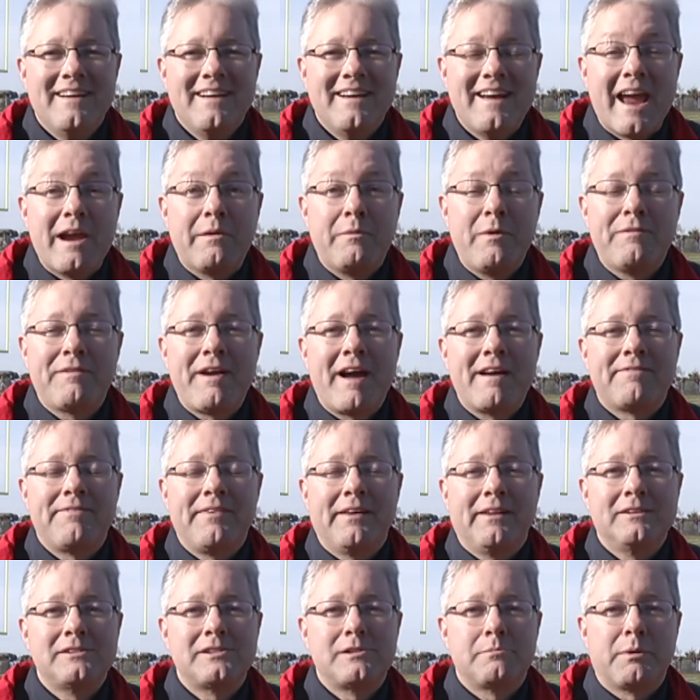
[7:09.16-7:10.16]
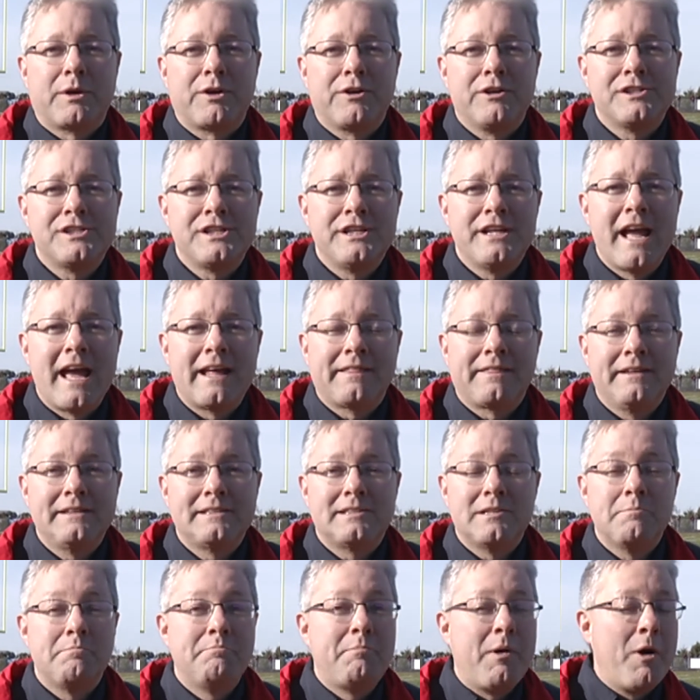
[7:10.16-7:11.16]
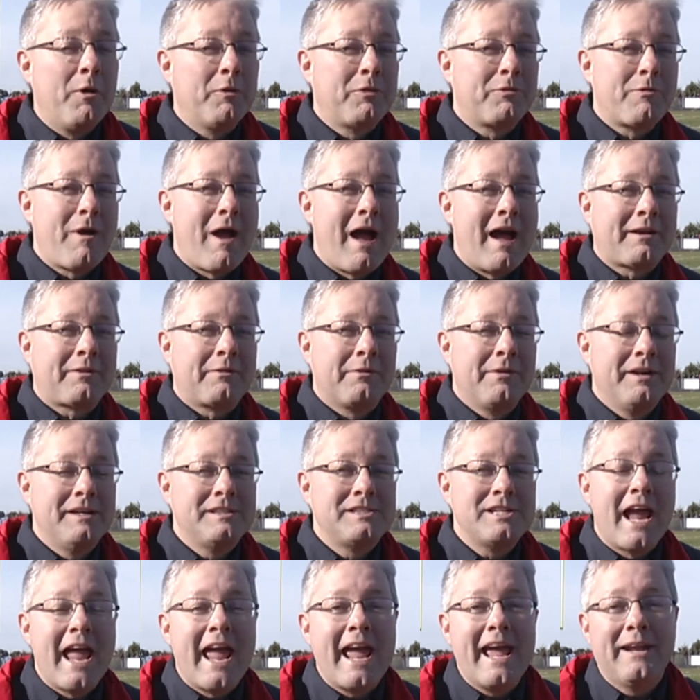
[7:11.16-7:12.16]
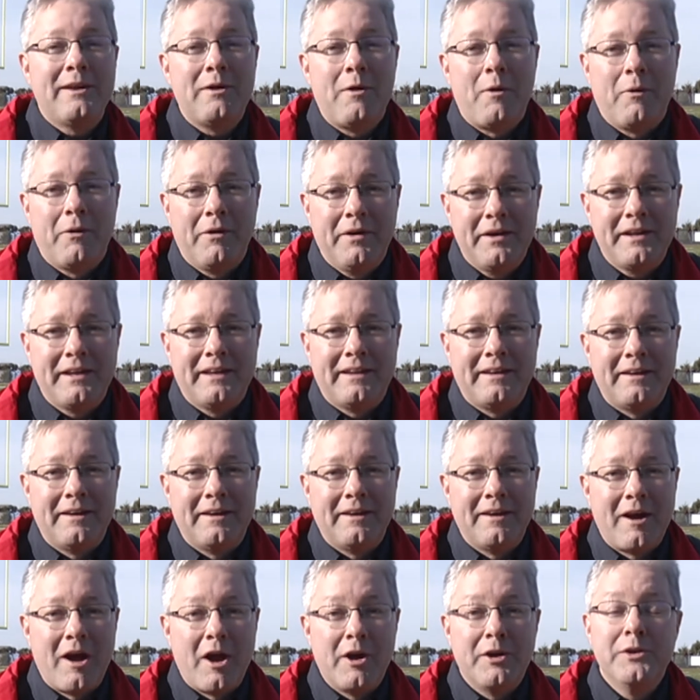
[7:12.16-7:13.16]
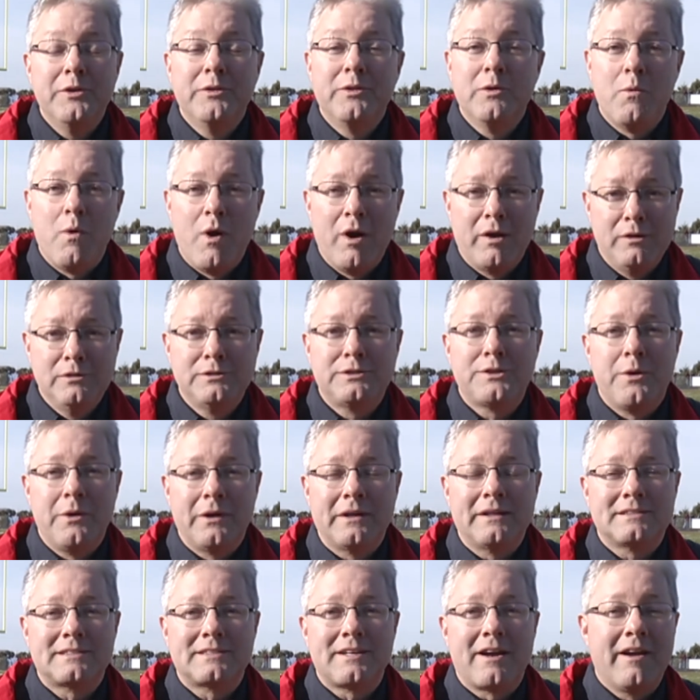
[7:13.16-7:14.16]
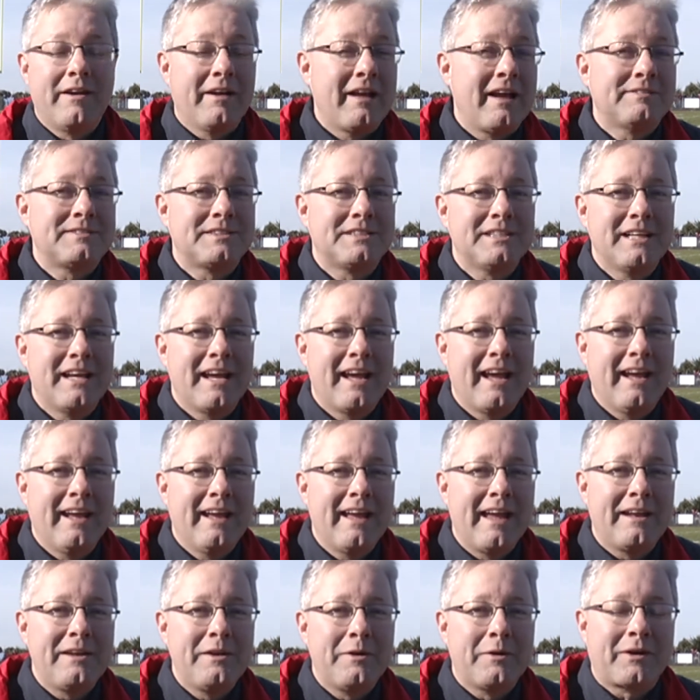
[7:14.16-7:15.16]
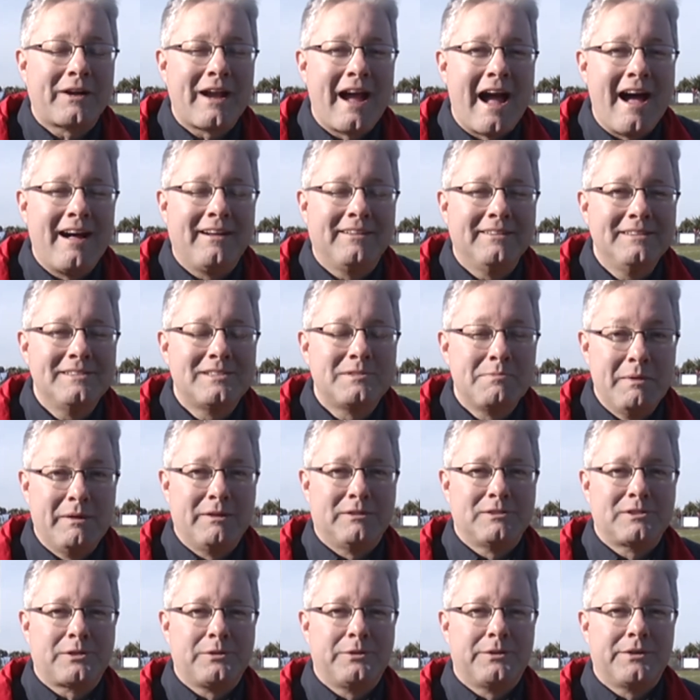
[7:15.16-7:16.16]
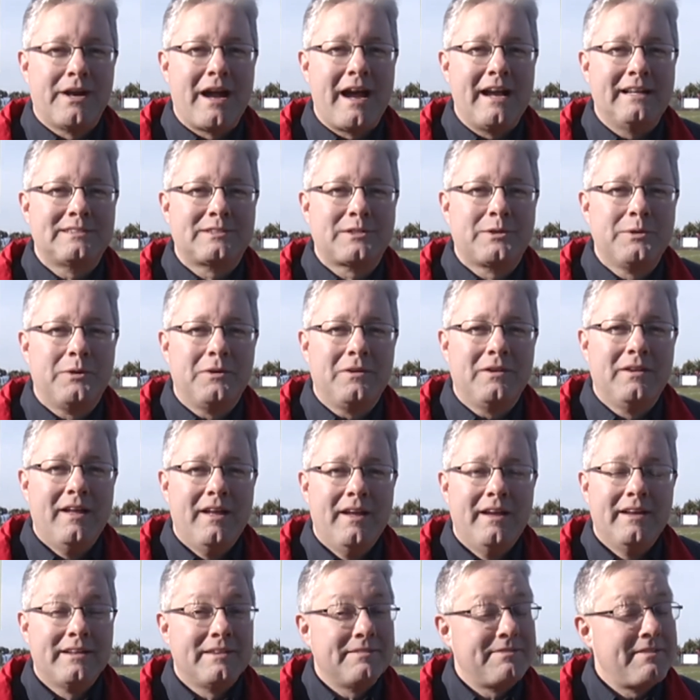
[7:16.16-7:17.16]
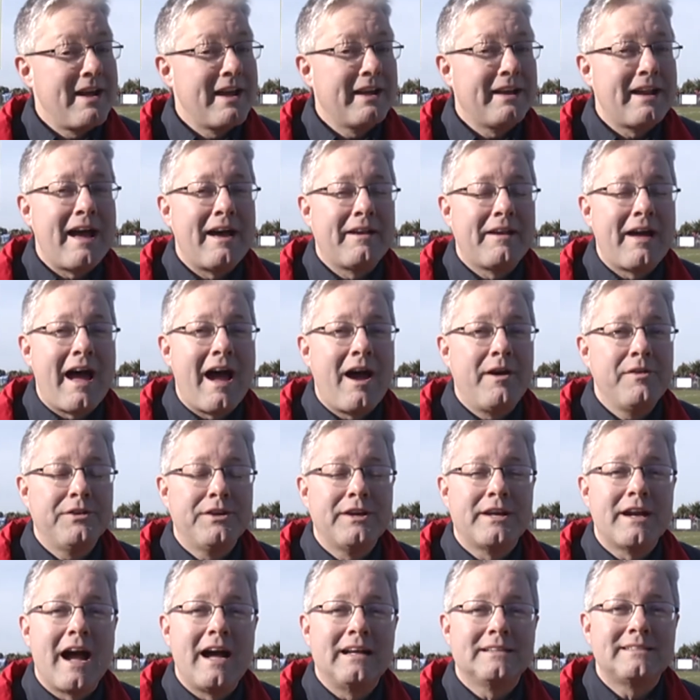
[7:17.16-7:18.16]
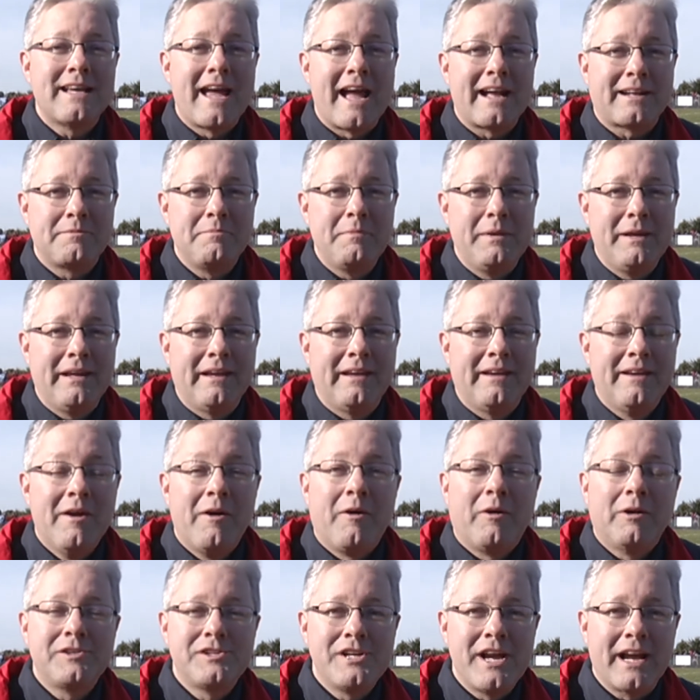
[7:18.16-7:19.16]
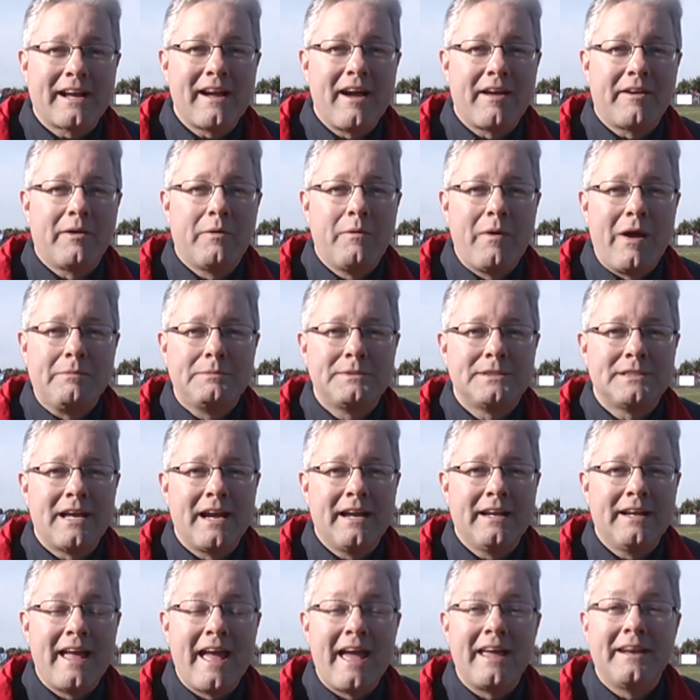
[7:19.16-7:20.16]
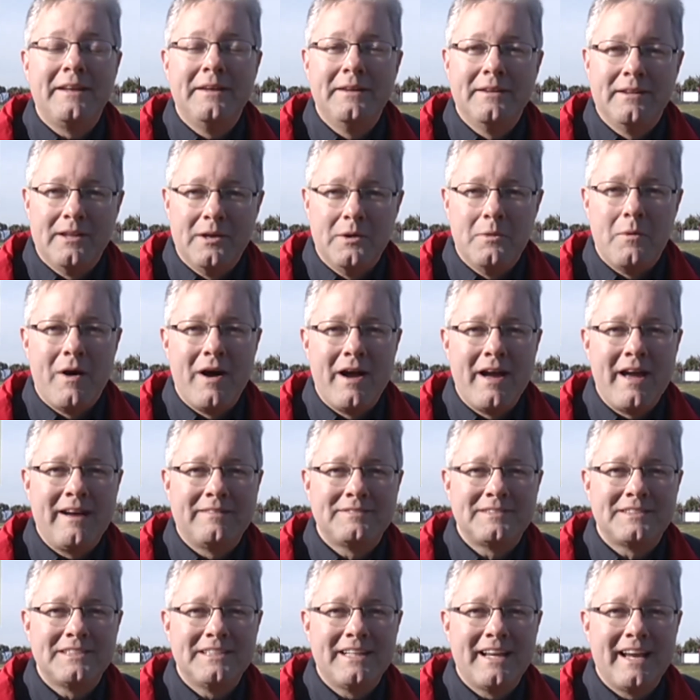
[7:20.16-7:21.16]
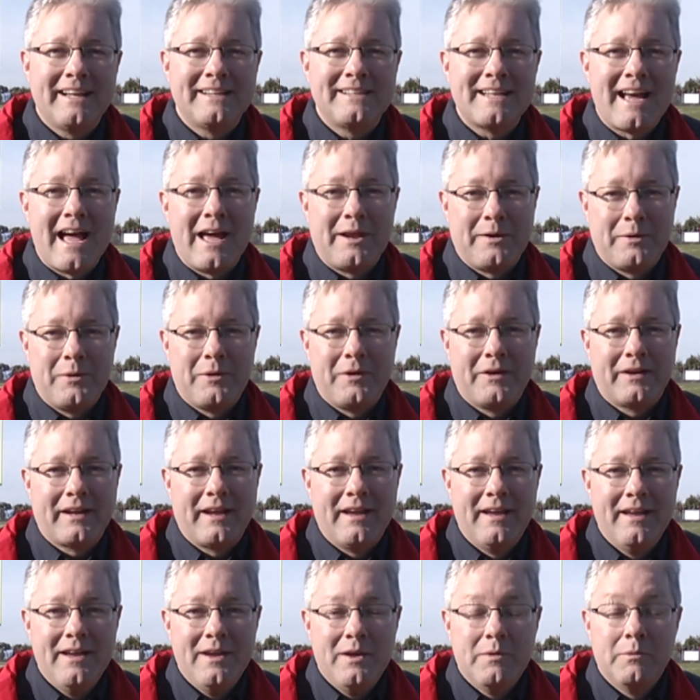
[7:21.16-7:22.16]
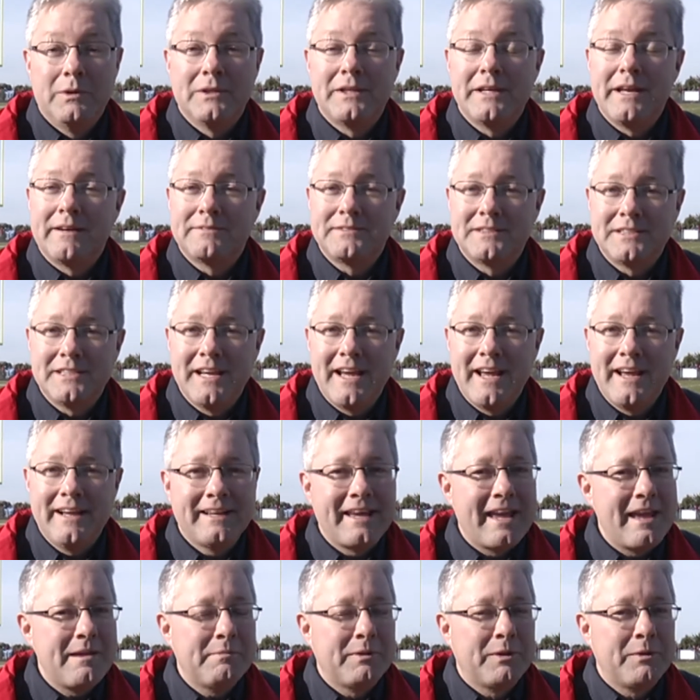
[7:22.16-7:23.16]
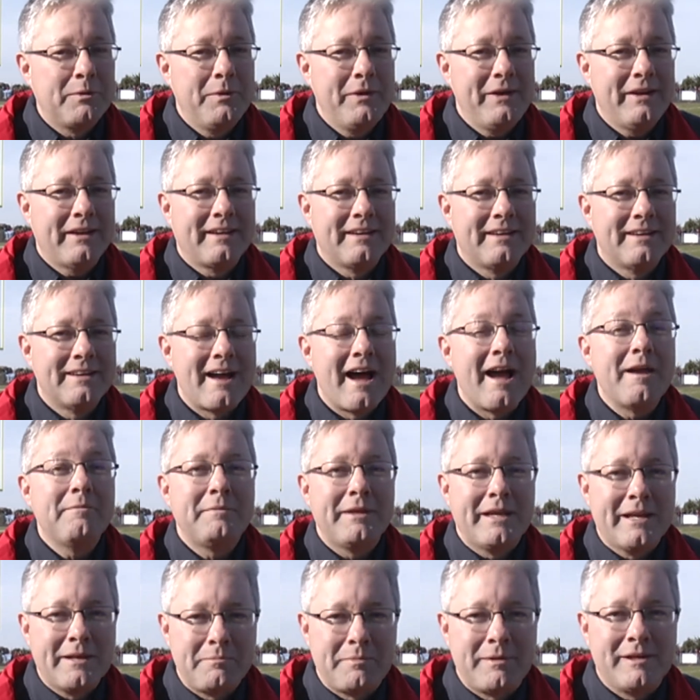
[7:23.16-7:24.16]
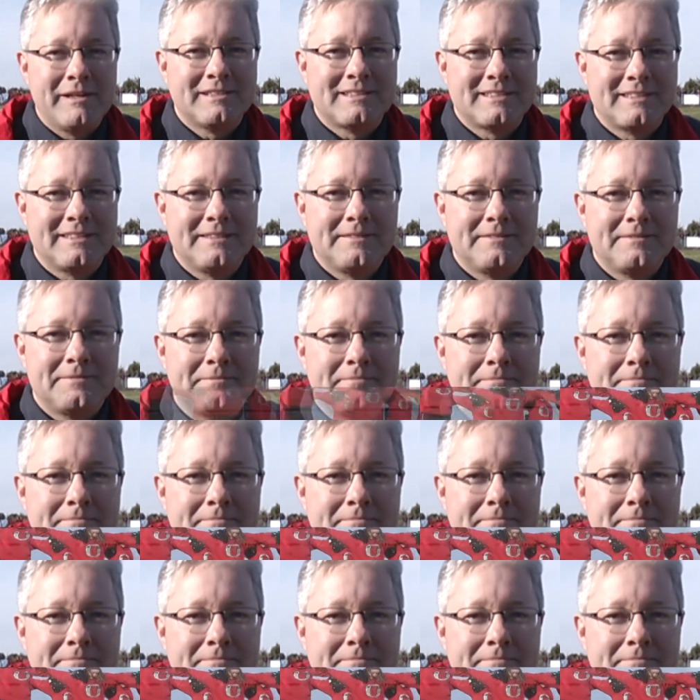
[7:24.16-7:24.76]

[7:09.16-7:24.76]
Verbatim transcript: Hey, we've got Fellowship of Christian Athletes at both Rockridge and Orion. Are you the one who's going to start FCA at your college, middle school, or high school? To find out how, you can contact me or check out our website at illowafca.org. With the FCA Game of the Week, I'm Dan Pearson.